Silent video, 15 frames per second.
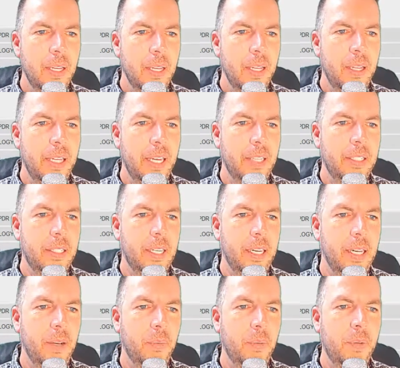
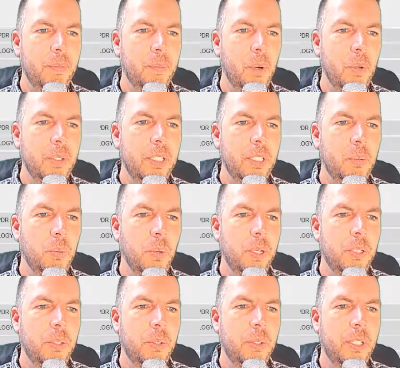that we broke this
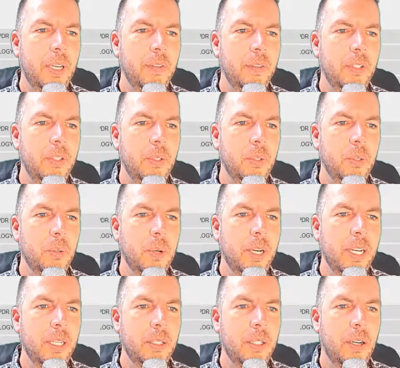1272, so our
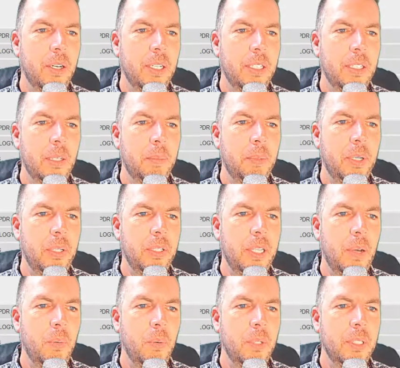next target's up here at
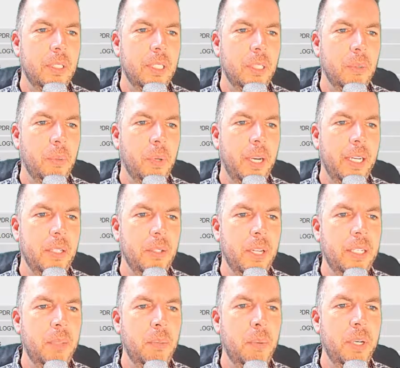that 1618. So
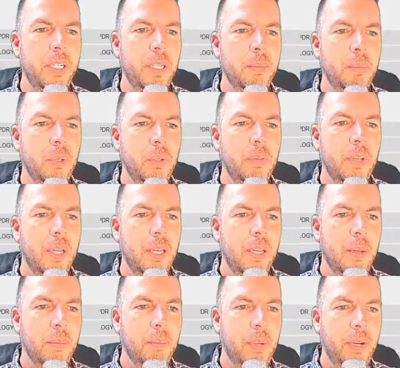that's a pretty good move.
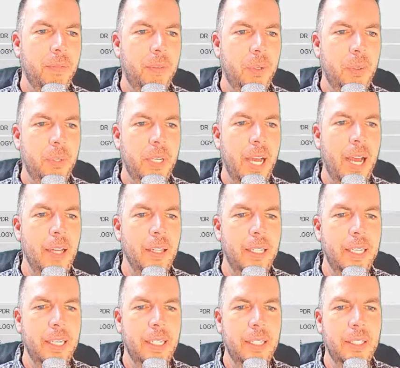But if you dial it
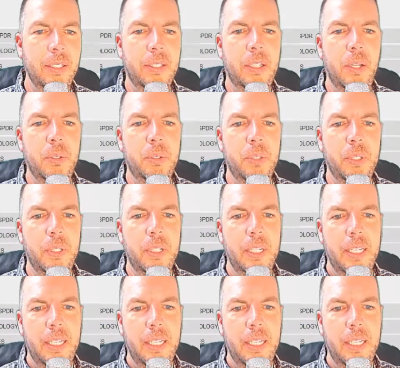in a little closer,